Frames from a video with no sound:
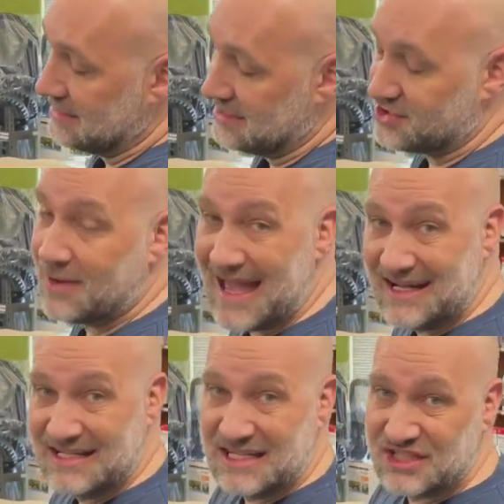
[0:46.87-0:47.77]
to add
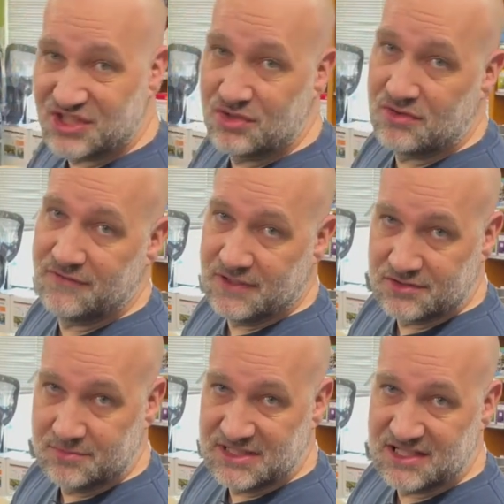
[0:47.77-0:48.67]
additional
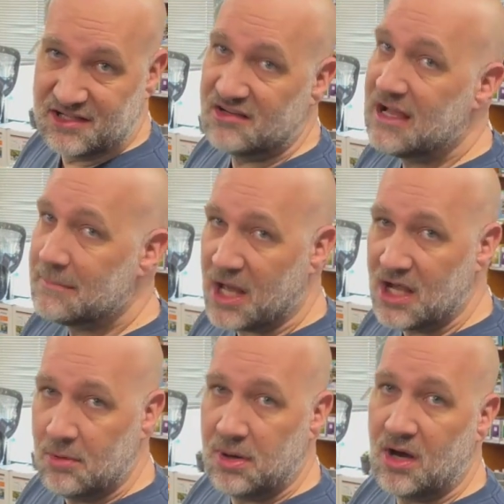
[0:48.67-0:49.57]
filter material, like
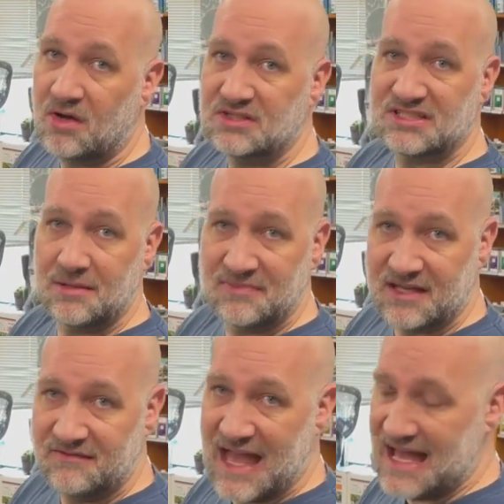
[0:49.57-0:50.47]
bio balls, something
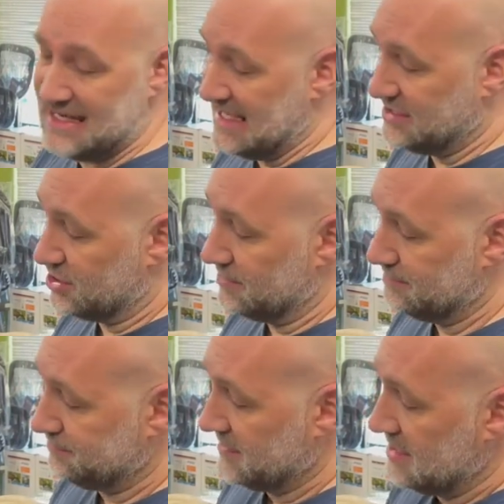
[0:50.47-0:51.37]
of that nature.
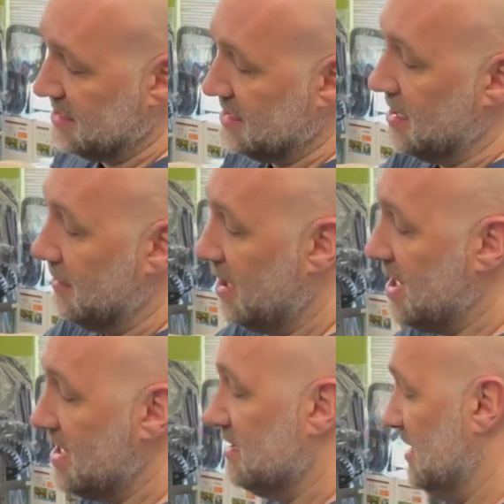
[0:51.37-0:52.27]

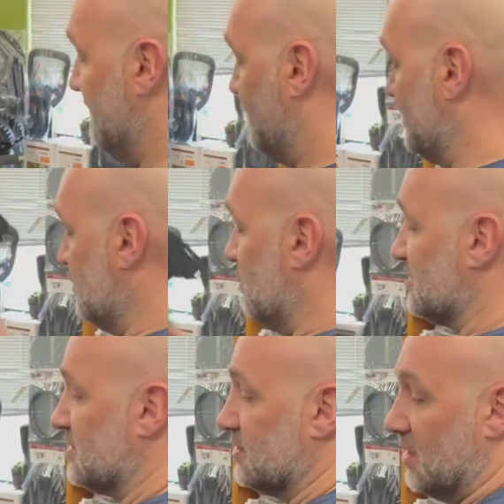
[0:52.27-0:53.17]
But if we do want
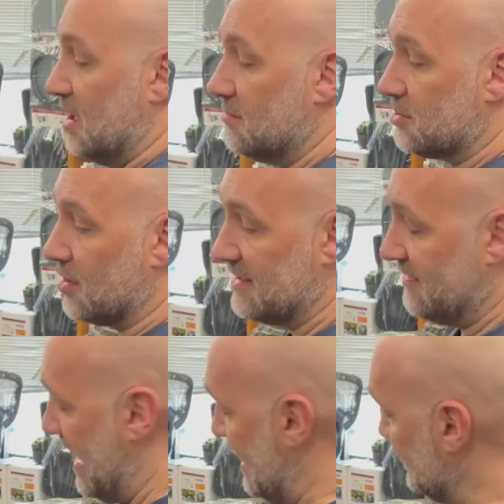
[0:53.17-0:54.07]
to upgrade
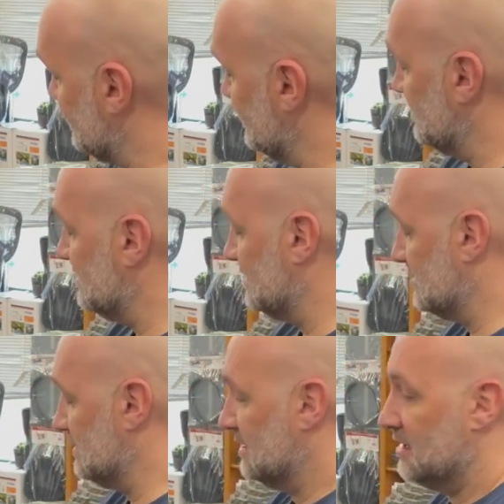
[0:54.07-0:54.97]
that,
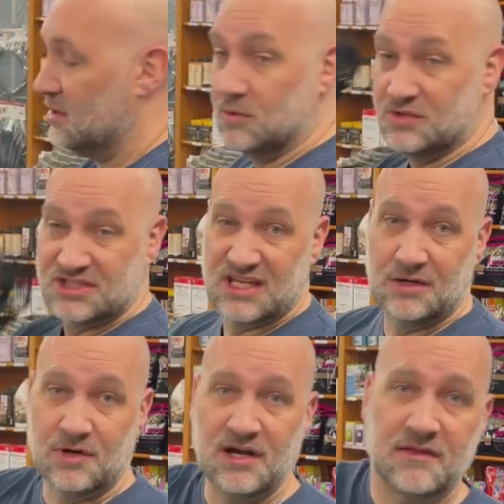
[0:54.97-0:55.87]
we'll just get
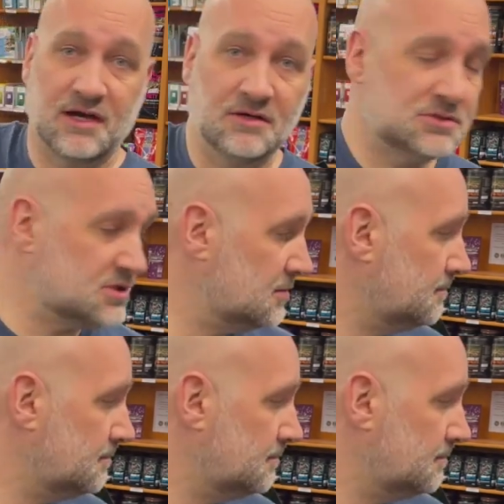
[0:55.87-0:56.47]
rid of those,